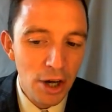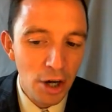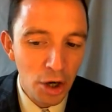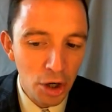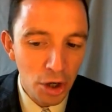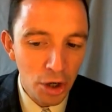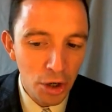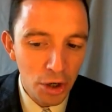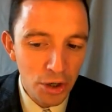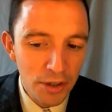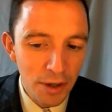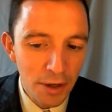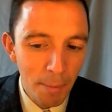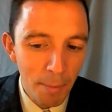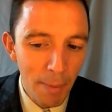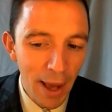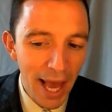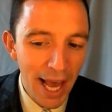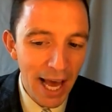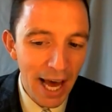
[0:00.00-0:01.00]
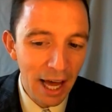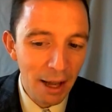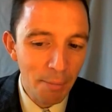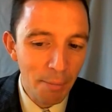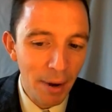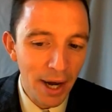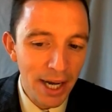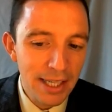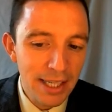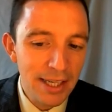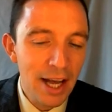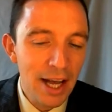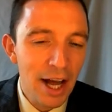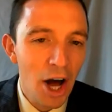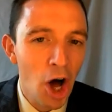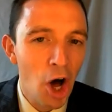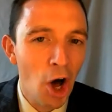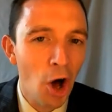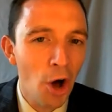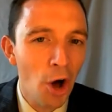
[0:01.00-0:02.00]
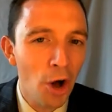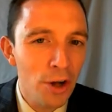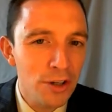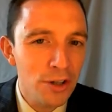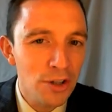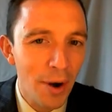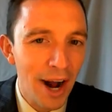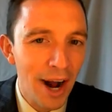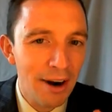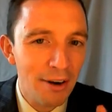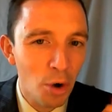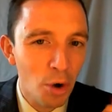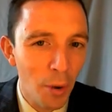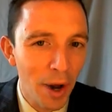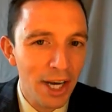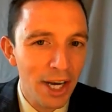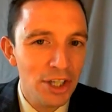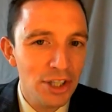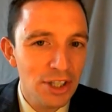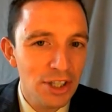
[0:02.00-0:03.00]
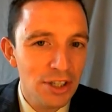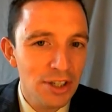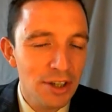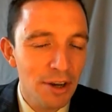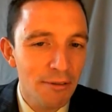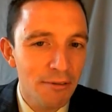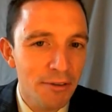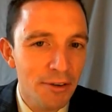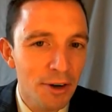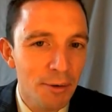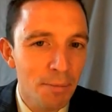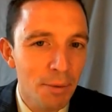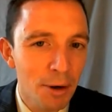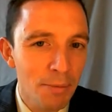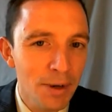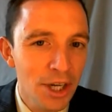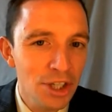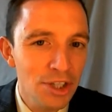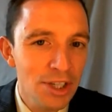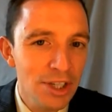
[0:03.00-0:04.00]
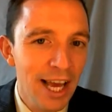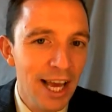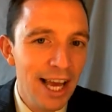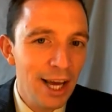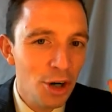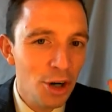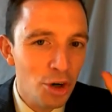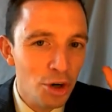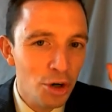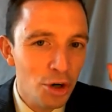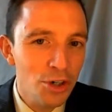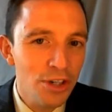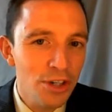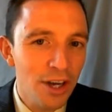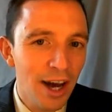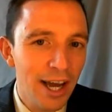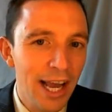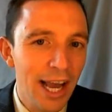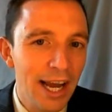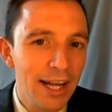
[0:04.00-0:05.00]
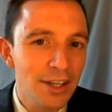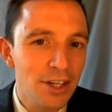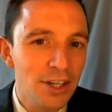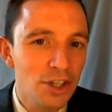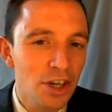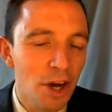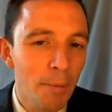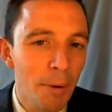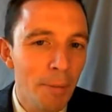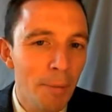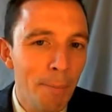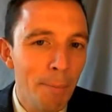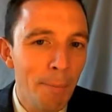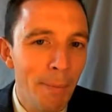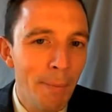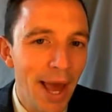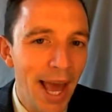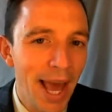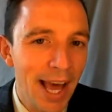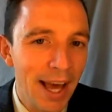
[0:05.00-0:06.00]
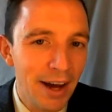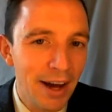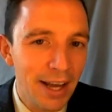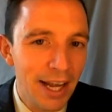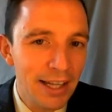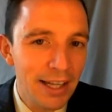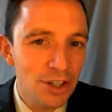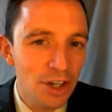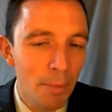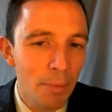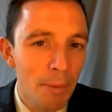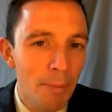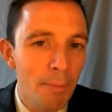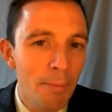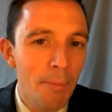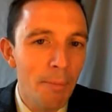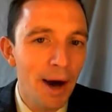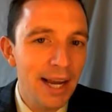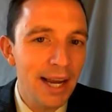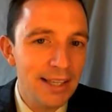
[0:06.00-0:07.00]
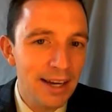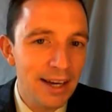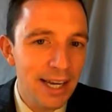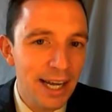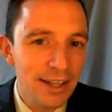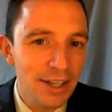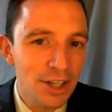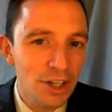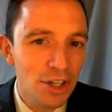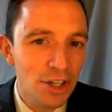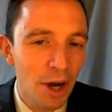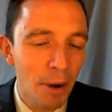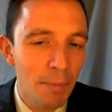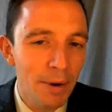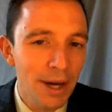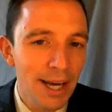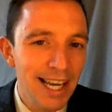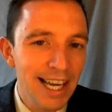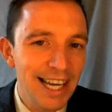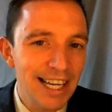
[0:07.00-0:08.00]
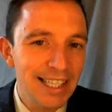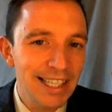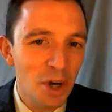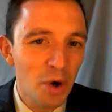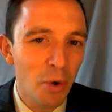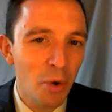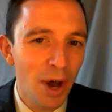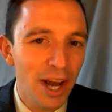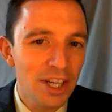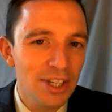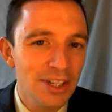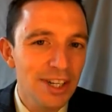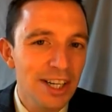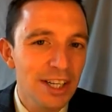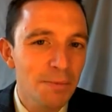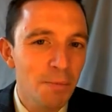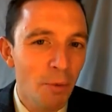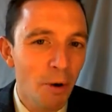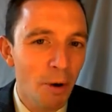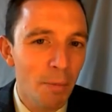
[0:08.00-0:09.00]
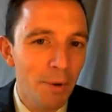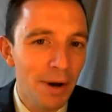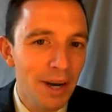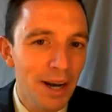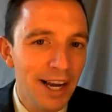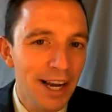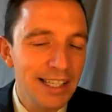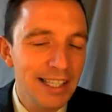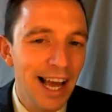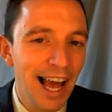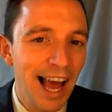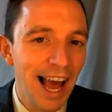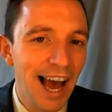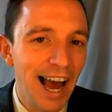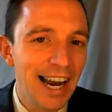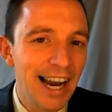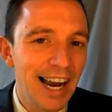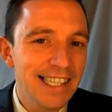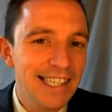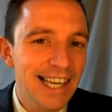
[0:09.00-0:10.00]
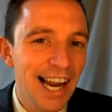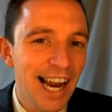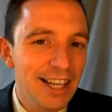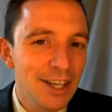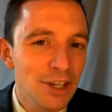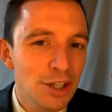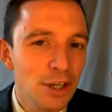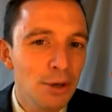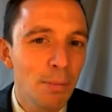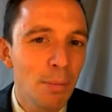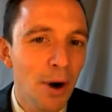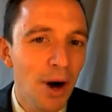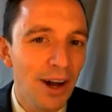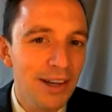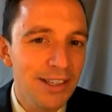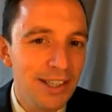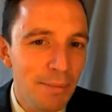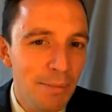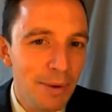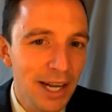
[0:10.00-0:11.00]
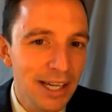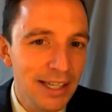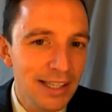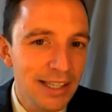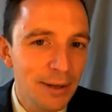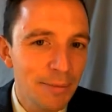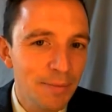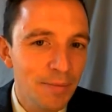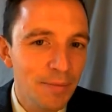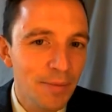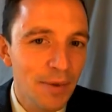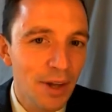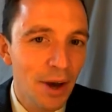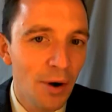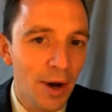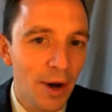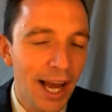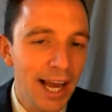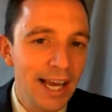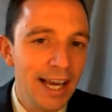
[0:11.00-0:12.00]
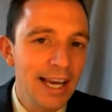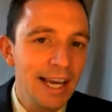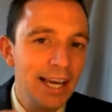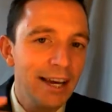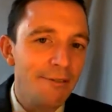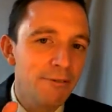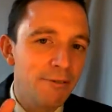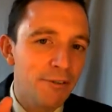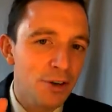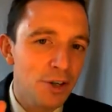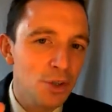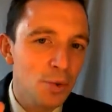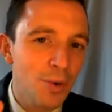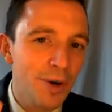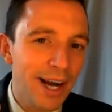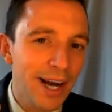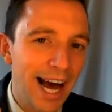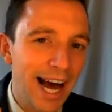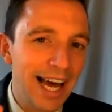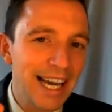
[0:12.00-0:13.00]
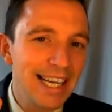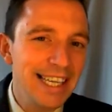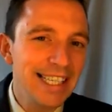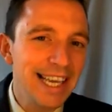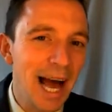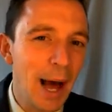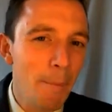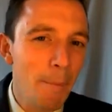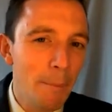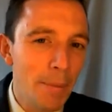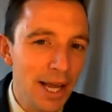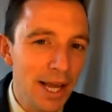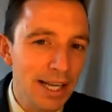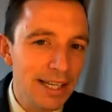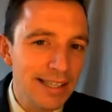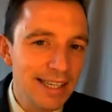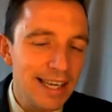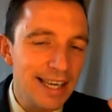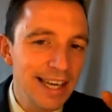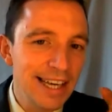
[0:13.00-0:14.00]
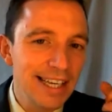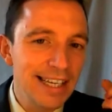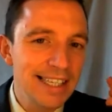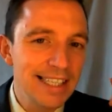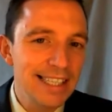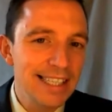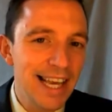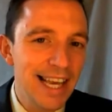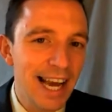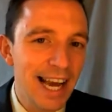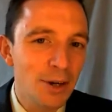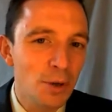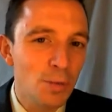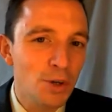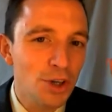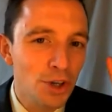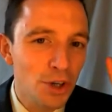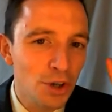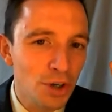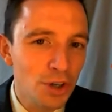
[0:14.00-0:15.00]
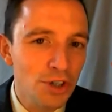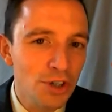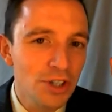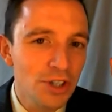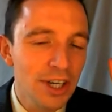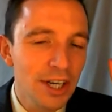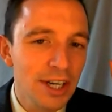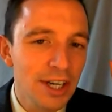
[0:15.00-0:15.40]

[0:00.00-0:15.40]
Could, may and might also are questions for permission. Could I enter the shop? May I enter the shop? Might I enter the shop? It's a question. It's more polite and it's connected to possibility okay first one can is ability second one could